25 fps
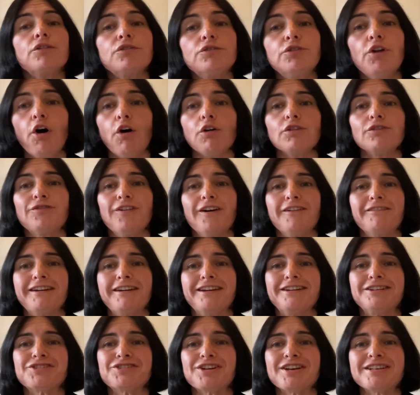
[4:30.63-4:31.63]
not very
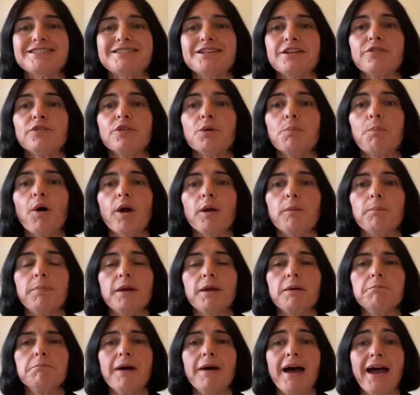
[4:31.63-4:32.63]
interested in the point
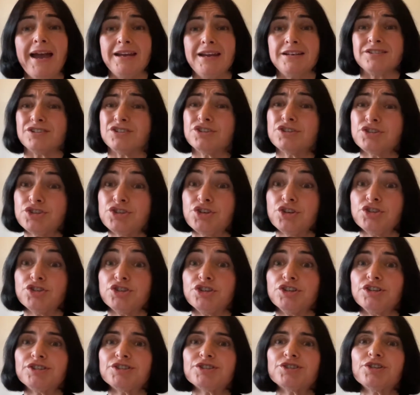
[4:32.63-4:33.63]
being made? Should
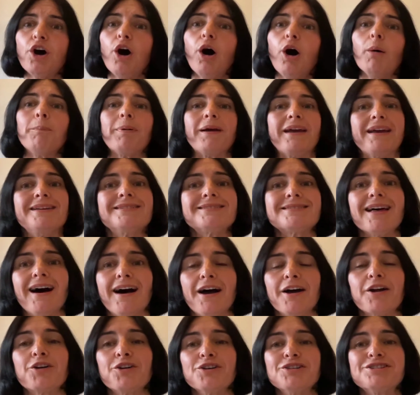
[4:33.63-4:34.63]
you stop? Is
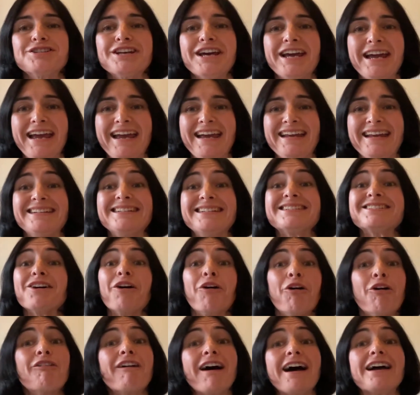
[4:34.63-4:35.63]
that a good hint?
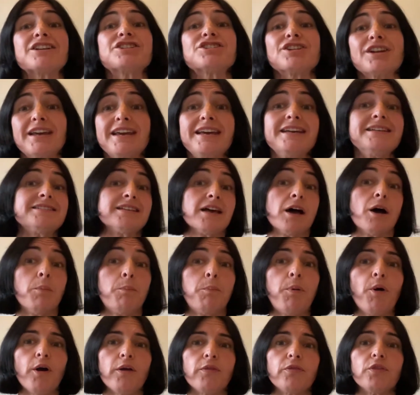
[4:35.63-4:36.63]
Or actually, is it a
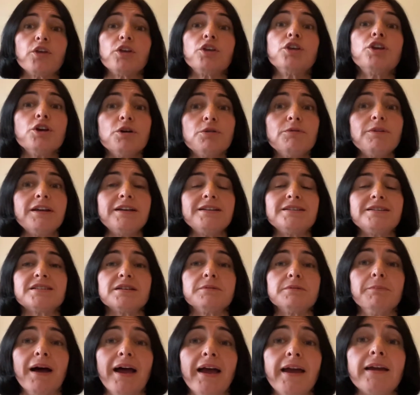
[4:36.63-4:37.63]
point that you need to
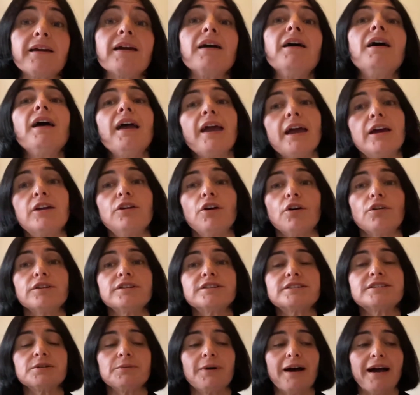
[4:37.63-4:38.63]
make in order
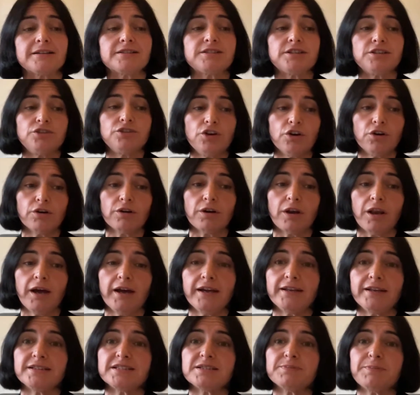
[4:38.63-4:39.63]
to act in your
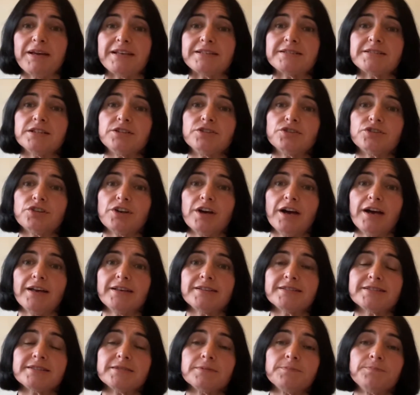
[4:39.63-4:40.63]
client's best
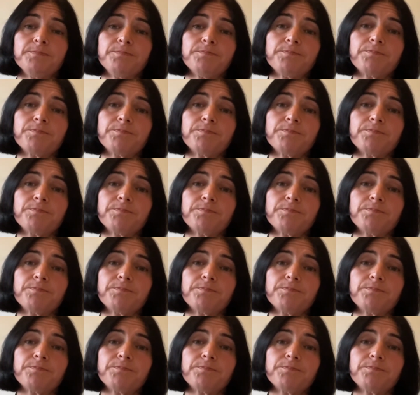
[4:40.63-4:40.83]
interests?